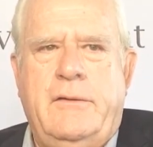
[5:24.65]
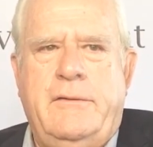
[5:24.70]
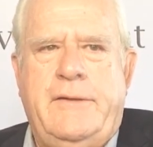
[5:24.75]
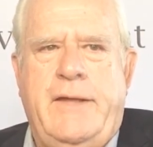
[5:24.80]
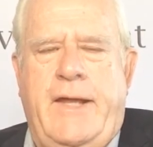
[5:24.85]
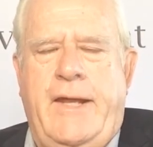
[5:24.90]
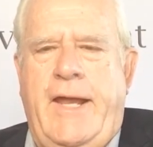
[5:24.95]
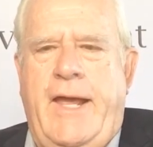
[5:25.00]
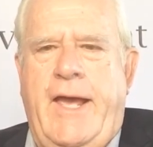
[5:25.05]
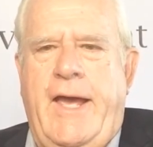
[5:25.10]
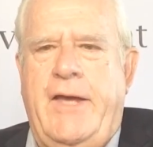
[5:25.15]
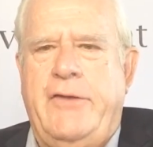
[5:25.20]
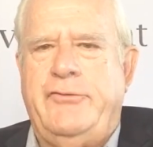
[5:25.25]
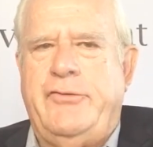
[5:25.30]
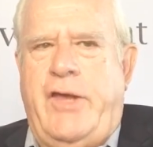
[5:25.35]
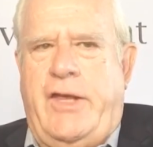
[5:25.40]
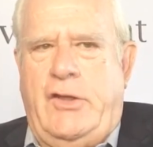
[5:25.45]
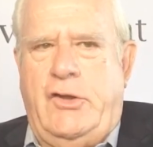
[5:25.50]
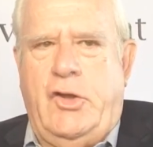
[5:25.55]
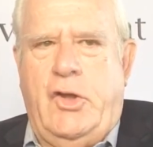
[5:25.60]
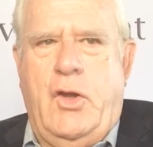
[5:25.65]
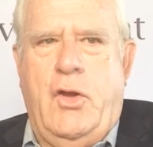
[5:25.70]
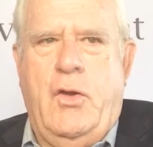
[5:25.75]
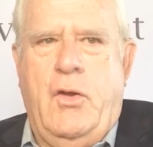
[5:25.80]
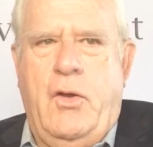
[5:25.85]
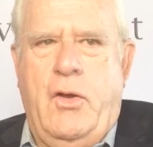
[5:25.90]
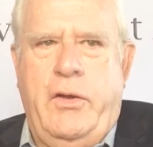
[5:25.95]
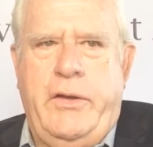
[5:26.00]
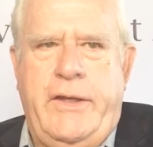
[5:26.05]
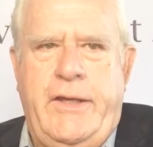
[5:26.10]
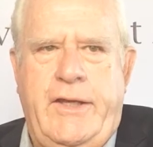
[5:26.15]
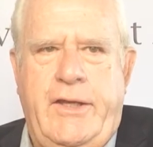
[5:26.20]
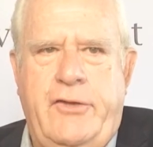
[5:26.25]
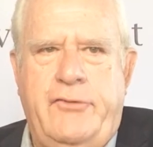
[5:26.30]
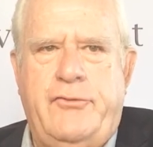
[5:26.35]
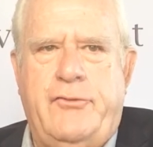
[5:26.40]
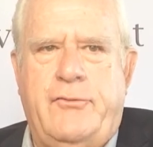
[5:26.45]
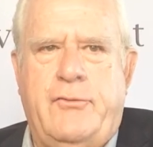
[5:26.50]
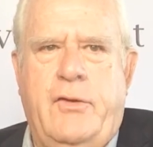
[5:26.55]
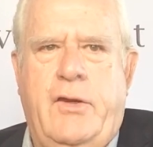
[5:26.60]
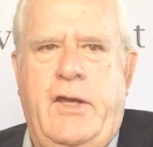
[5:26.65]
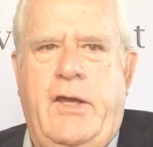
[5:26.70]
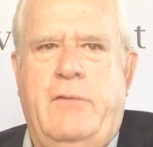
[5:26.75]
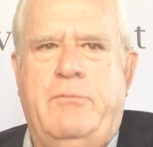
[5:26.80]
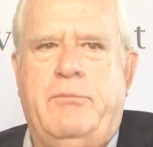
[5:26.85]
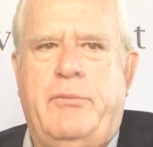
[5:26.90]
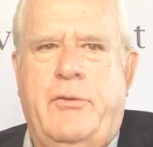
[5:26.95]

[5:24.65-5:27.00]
that has a long history of